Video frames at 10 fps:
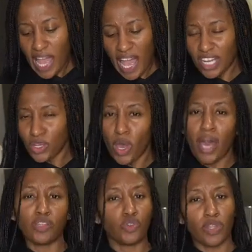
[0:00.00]
I don't know
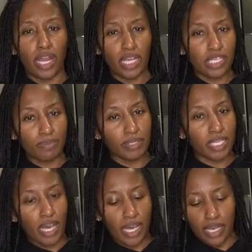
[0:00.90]
how true that is
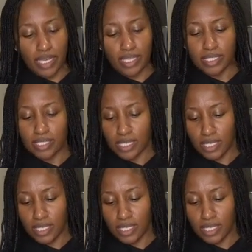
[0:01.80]
because